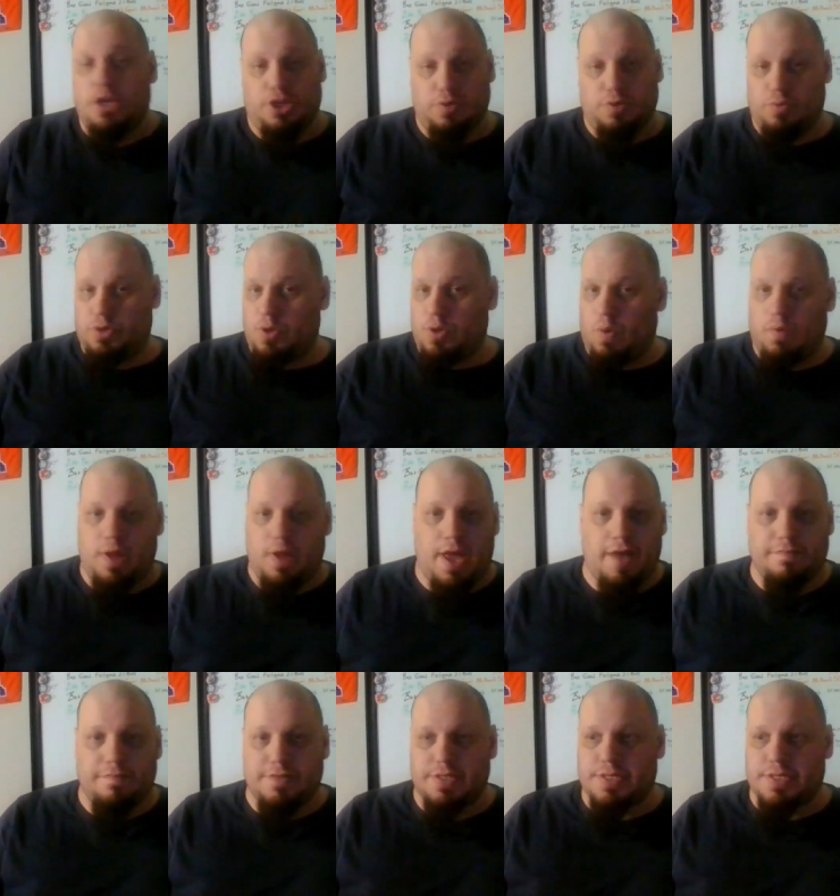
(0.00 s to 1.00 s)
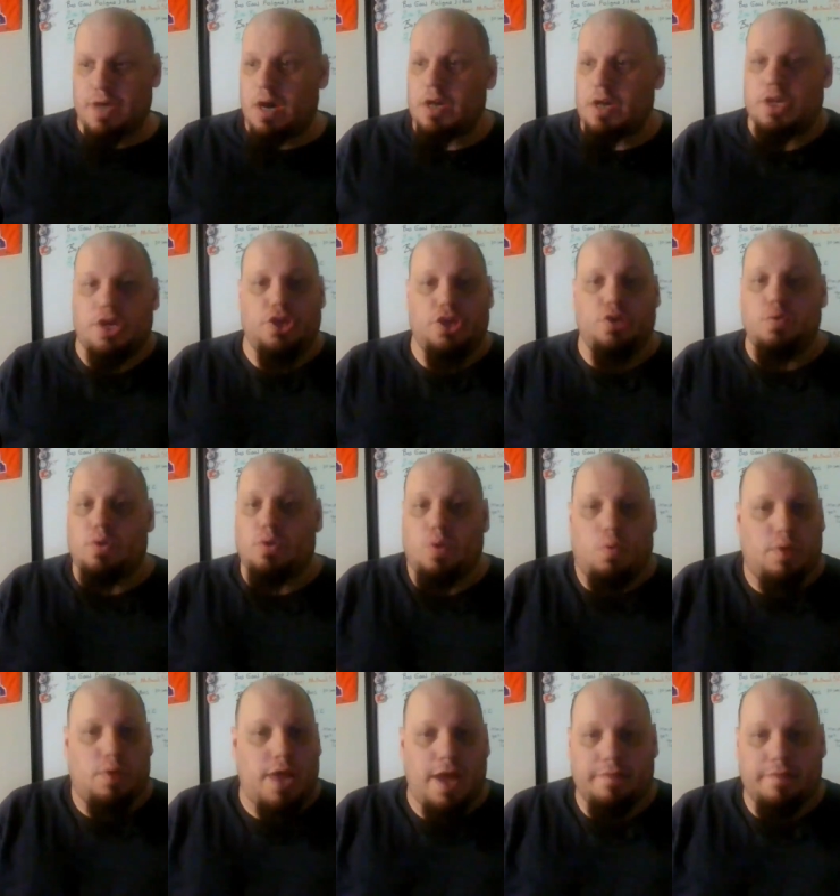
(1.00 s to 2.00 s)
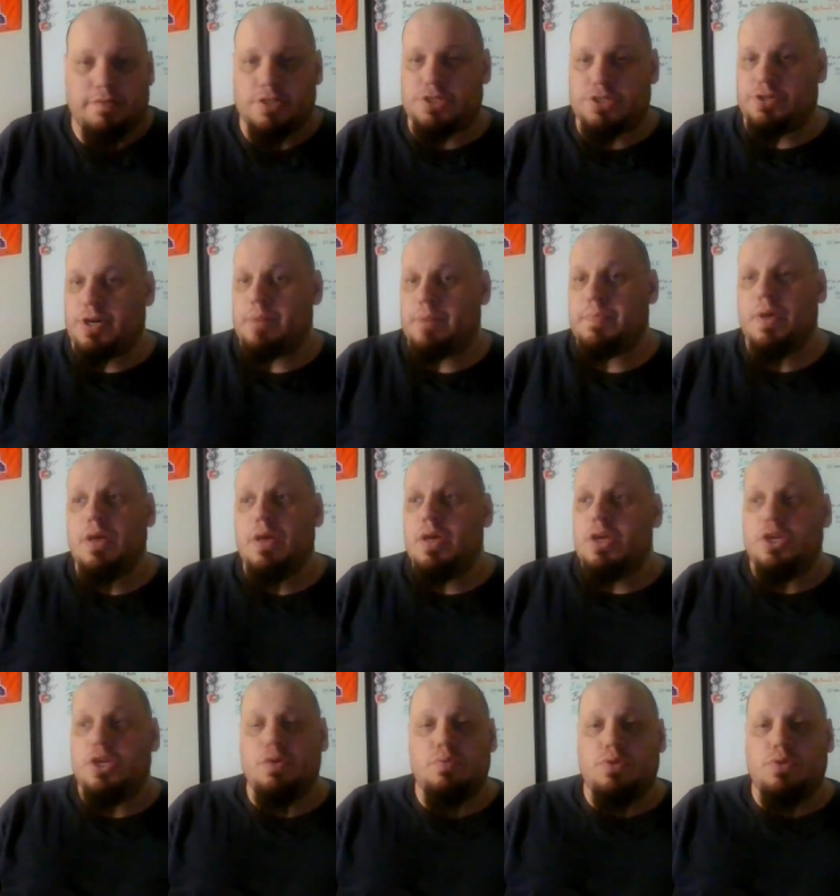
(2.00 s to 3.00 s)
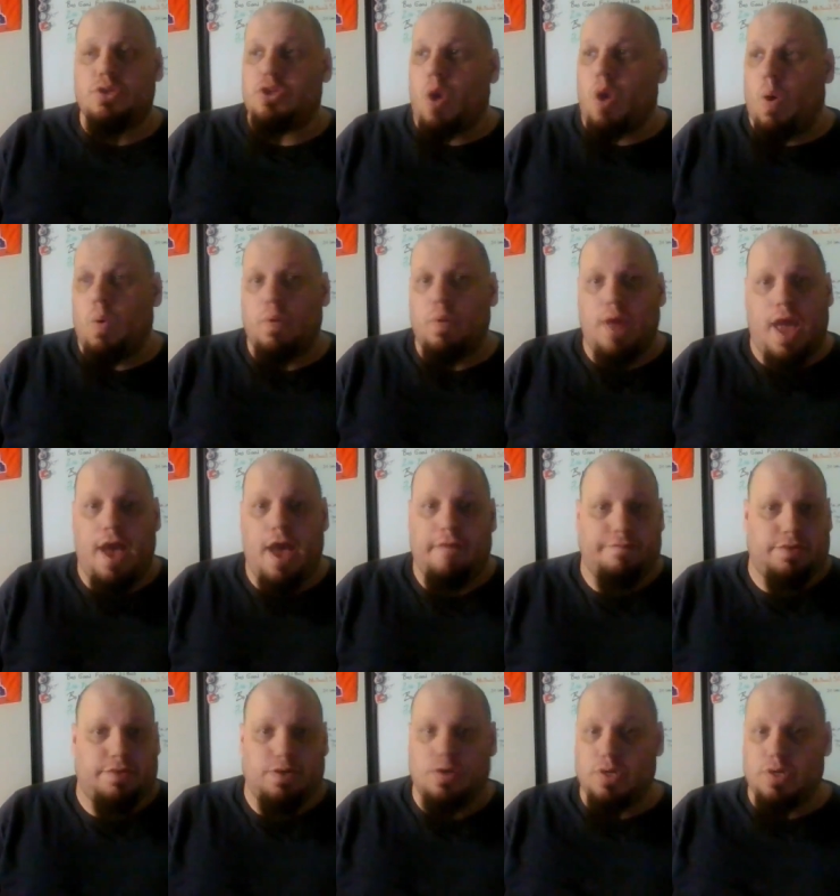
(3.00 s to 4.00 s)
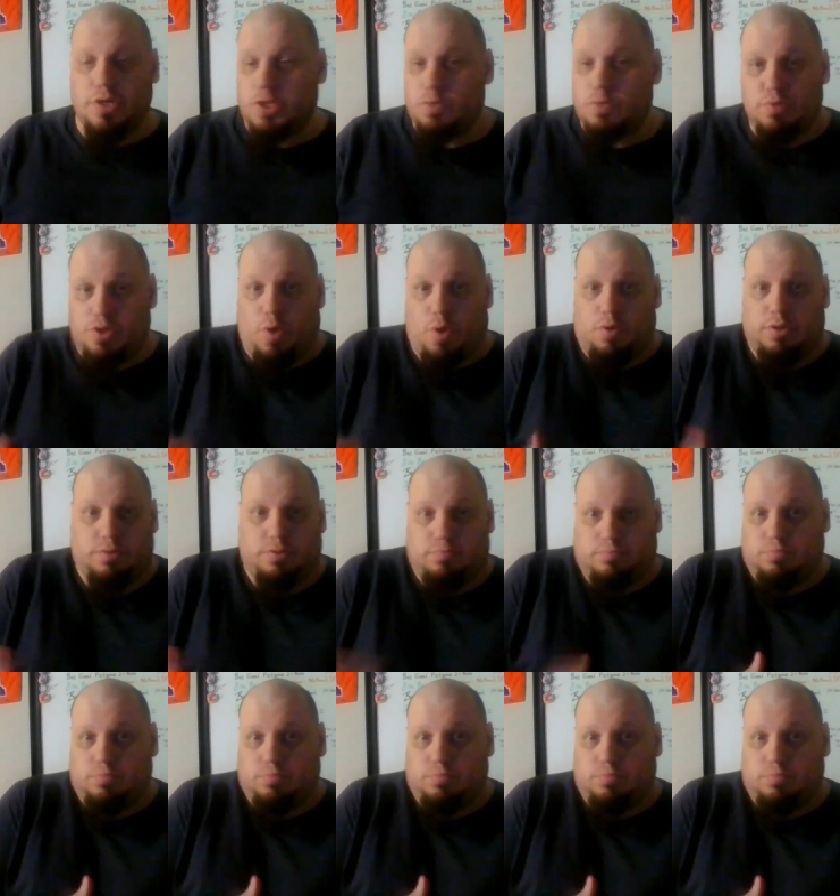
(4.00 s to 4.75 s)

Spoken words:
You don't have to tug. You don't have to trip. You don't have to hook. You don't.